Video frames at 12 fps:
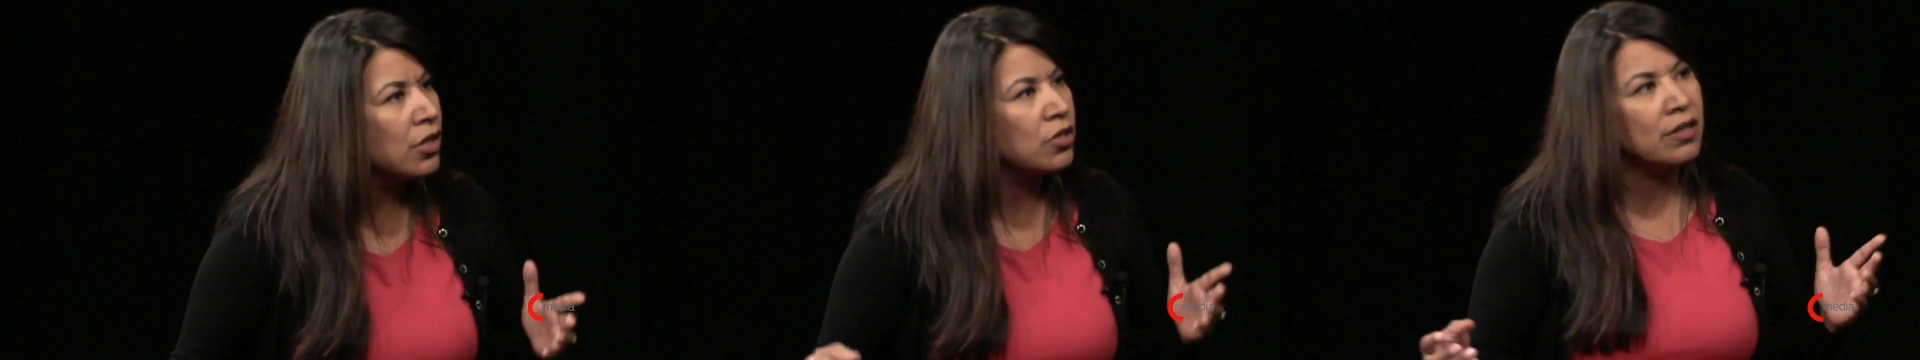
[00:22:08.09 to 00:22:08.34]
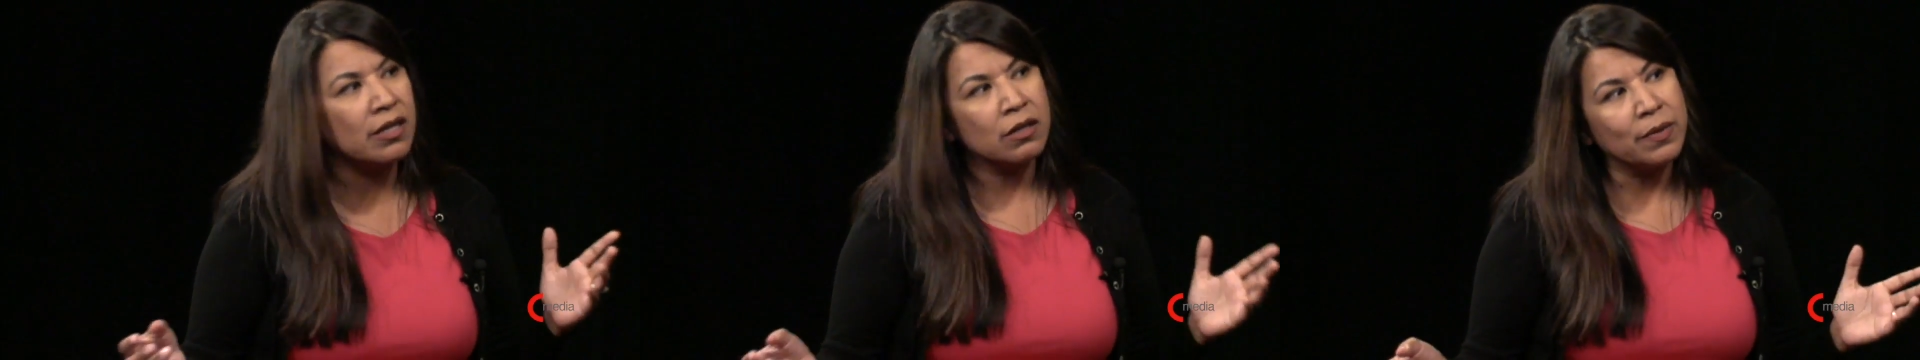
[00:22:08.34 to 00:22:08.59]

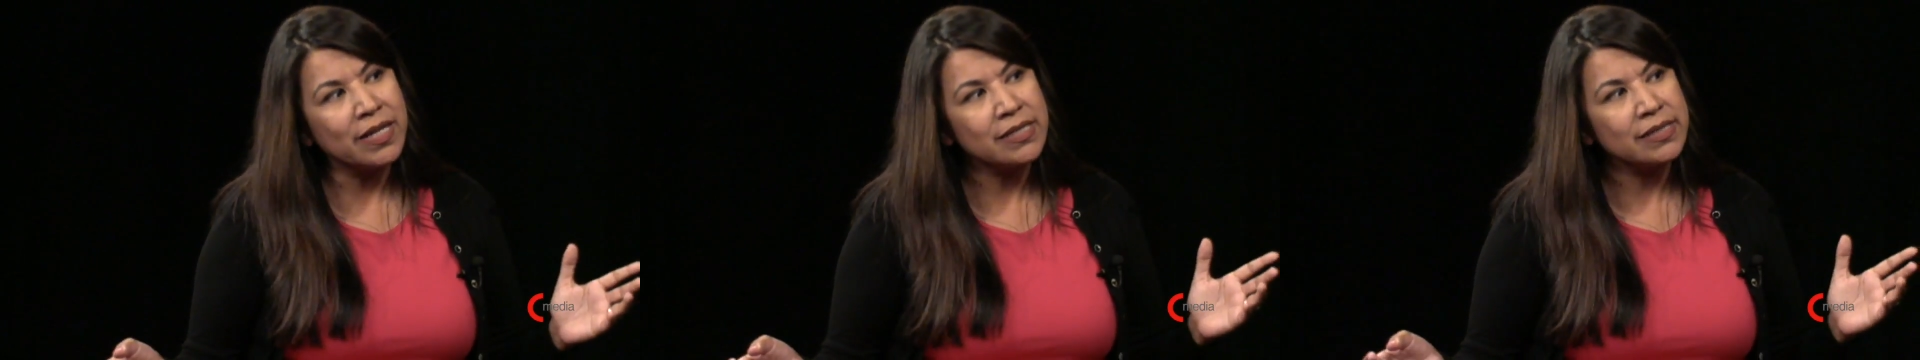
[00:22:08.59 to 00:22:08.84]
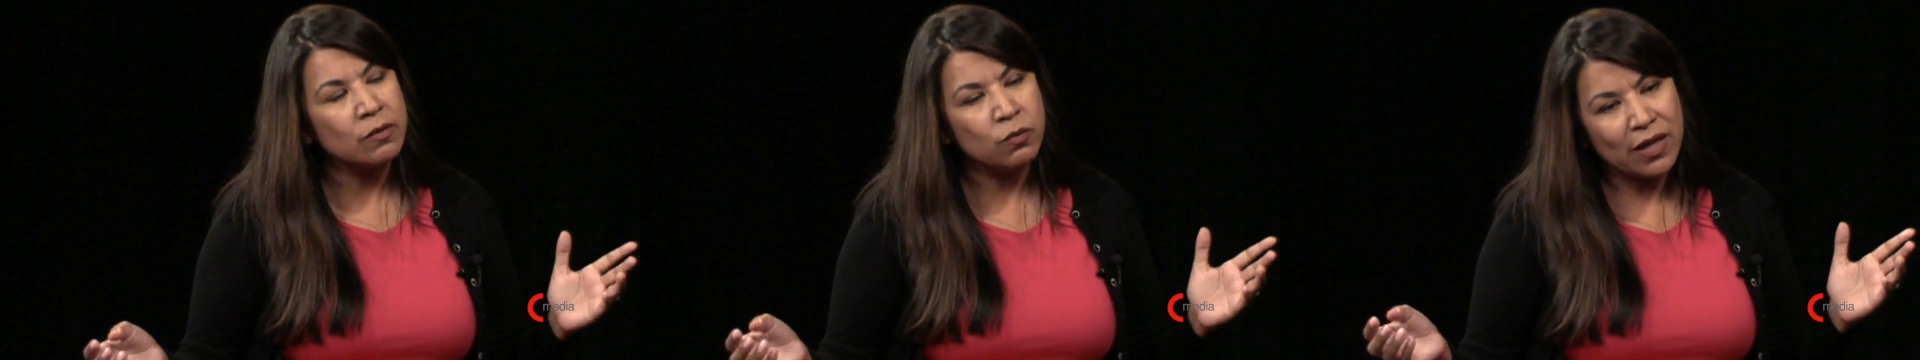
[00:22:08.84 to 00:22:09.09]
You get
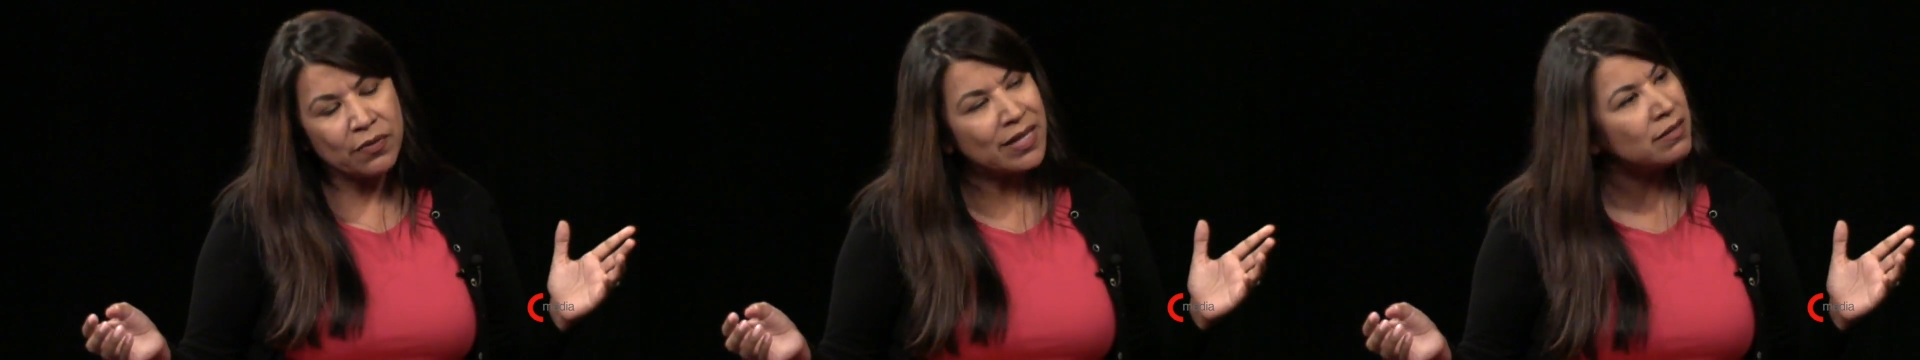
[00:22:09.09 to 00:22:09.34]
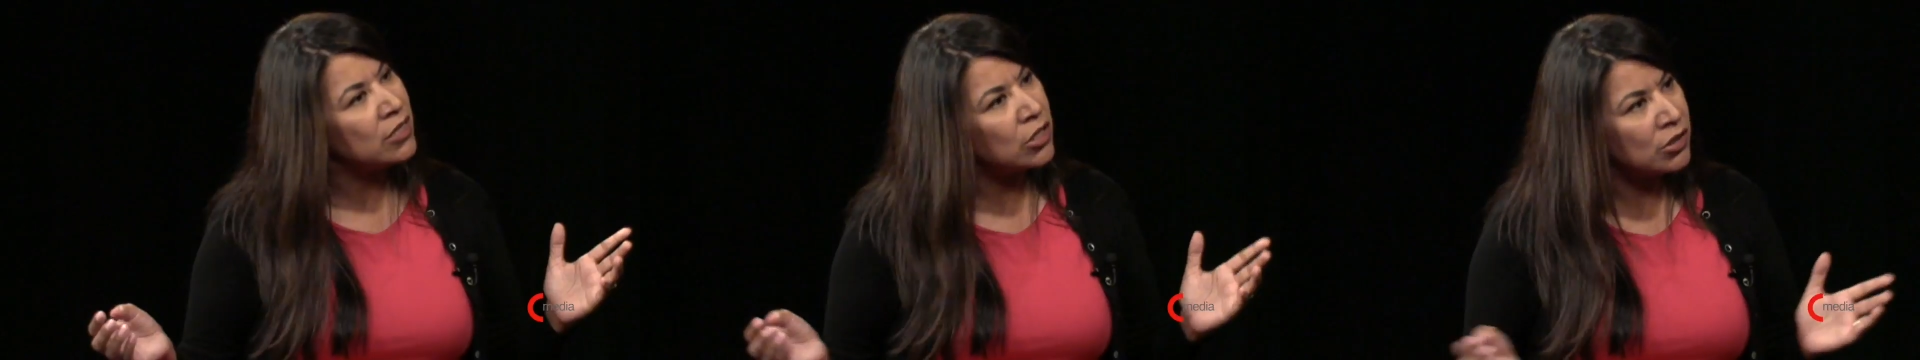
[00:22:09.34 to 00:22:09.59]
arrested. Well,
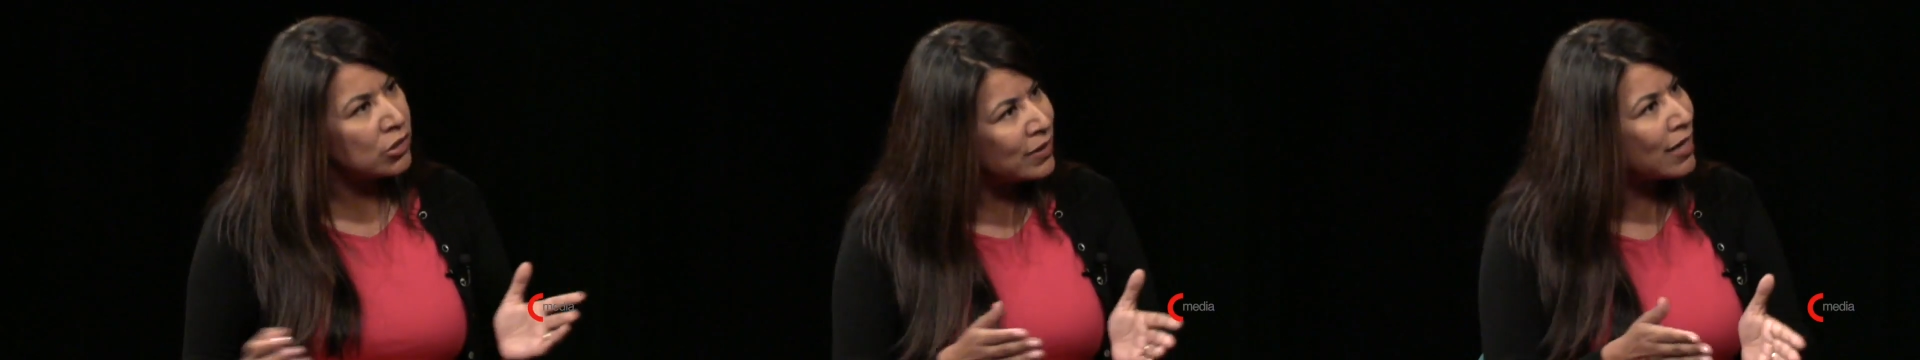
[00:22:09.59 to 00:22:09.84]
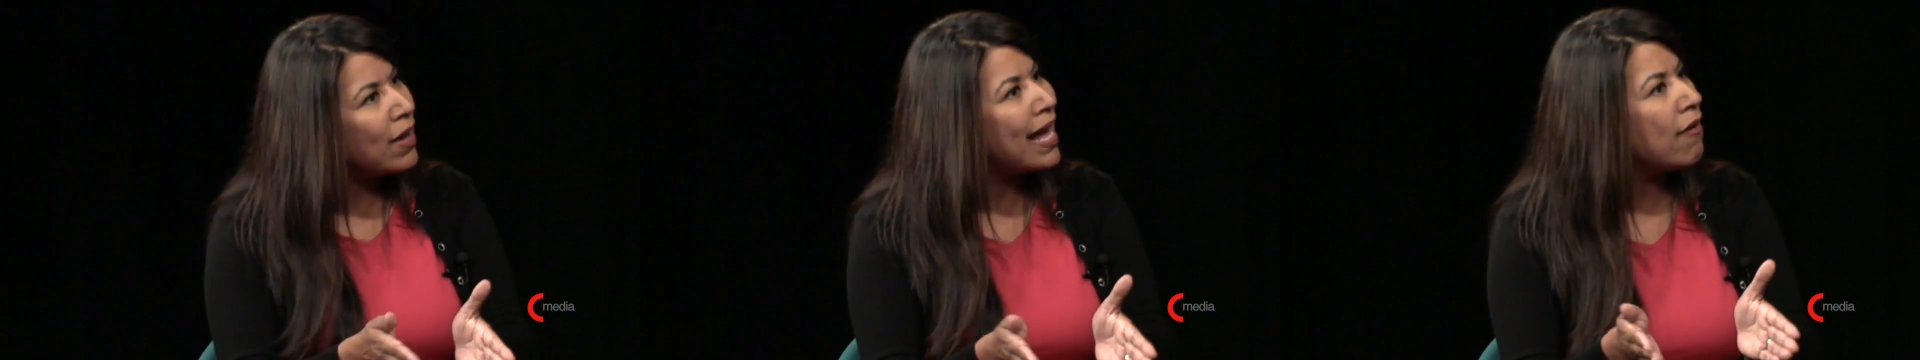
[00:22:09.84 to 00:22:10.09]
that, you know, you
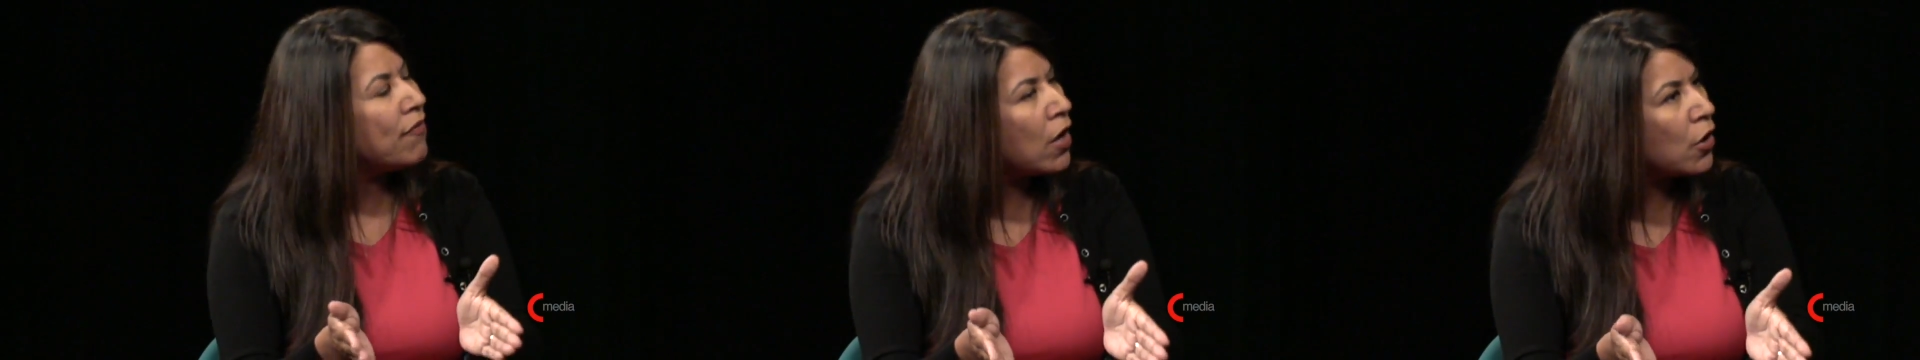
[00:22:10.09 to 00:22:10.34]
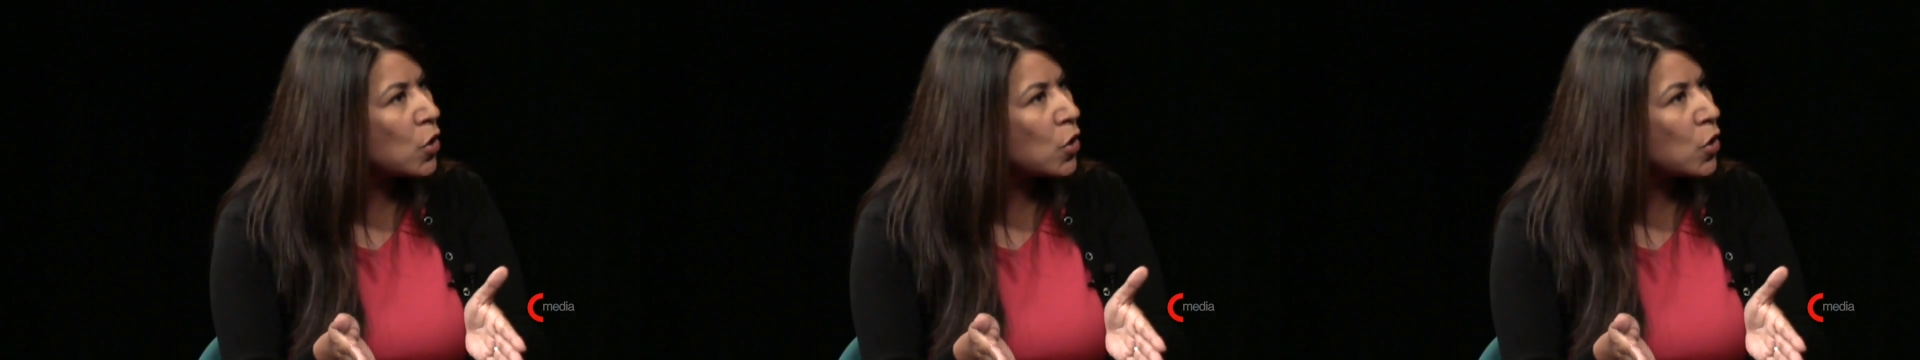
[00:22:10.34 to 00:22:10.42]
now have that